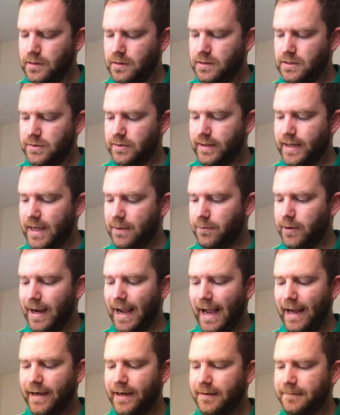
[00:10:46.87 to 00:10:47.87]
So again, we're
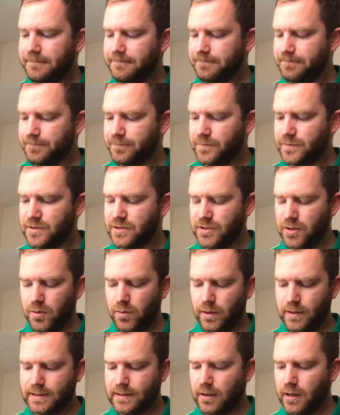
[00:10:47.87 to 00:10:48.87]
adding. So
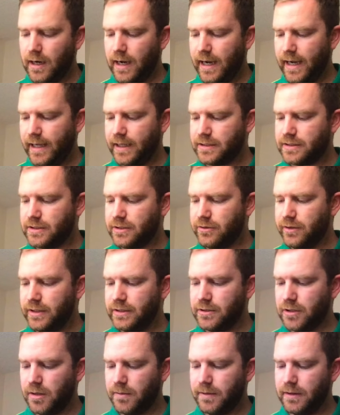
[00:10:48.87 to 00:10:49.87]
what's our highest degree
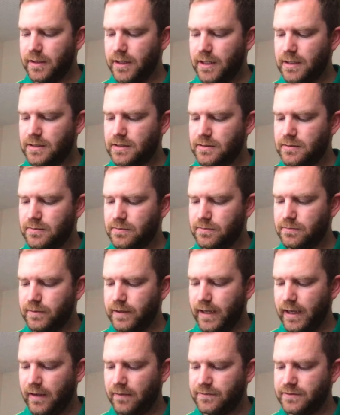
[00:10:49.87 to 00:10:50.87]
term in this?
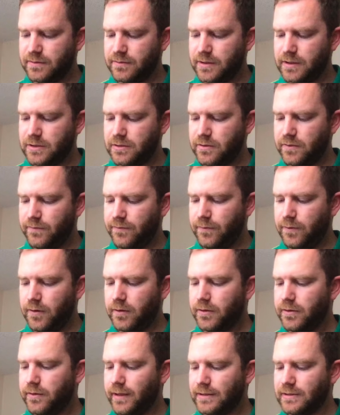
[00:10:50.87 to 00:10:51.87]
We have something to the
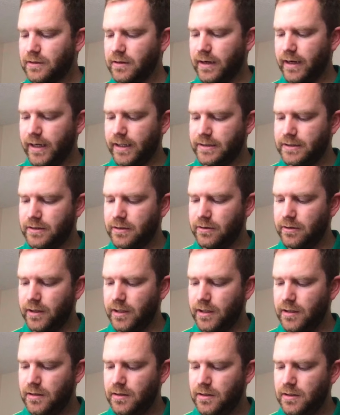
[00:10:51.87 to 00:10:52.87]
fourth. That's our highest
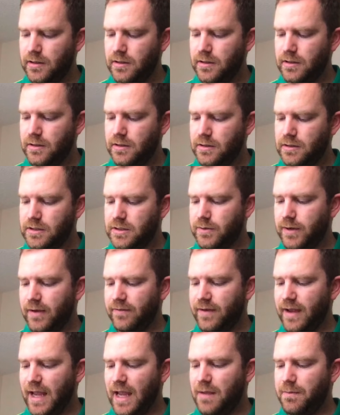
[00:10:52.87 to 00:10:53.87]
degree. So we
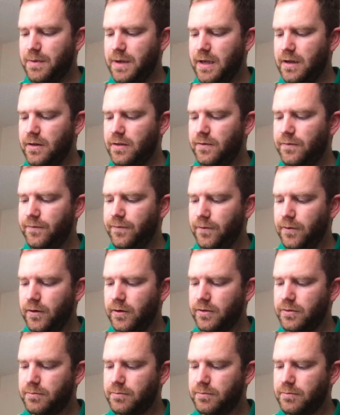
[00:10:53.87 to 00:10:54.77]
have 8p to the fourth